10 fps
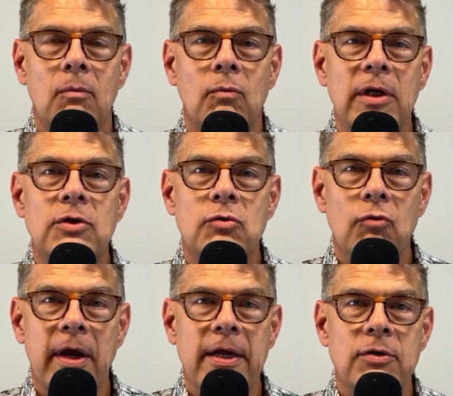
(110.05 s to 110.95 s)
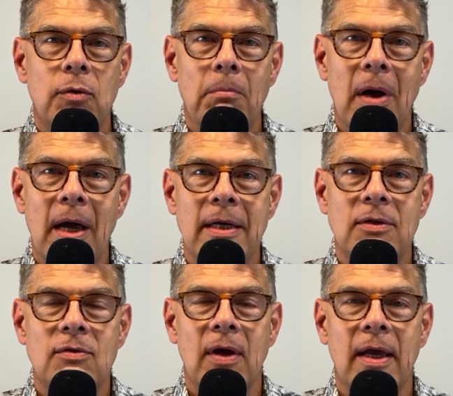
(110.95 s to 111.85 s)
retrain your
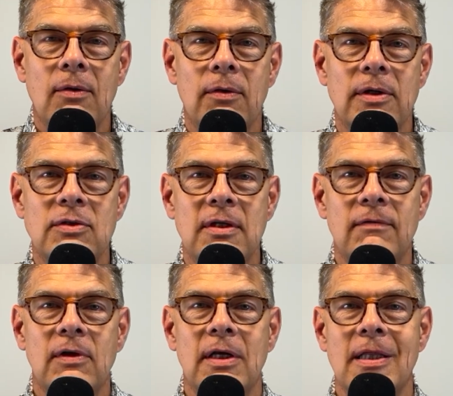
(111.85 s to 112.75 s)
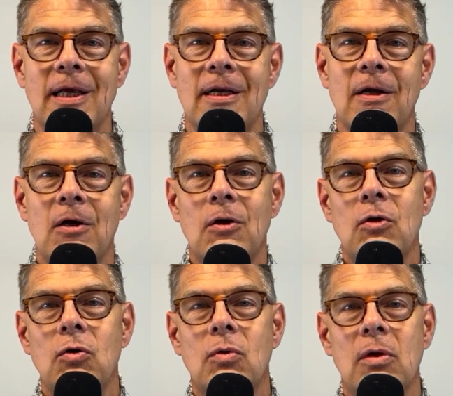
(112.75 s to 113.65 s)
mind to handle things differently, then
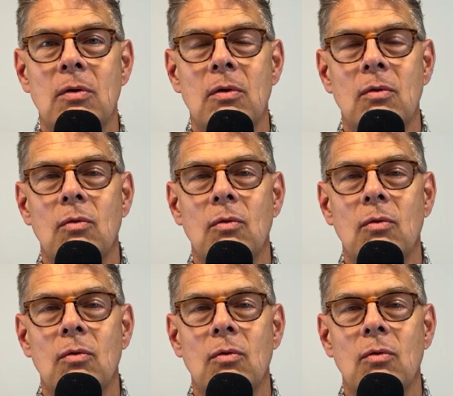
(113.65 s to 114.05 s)
you can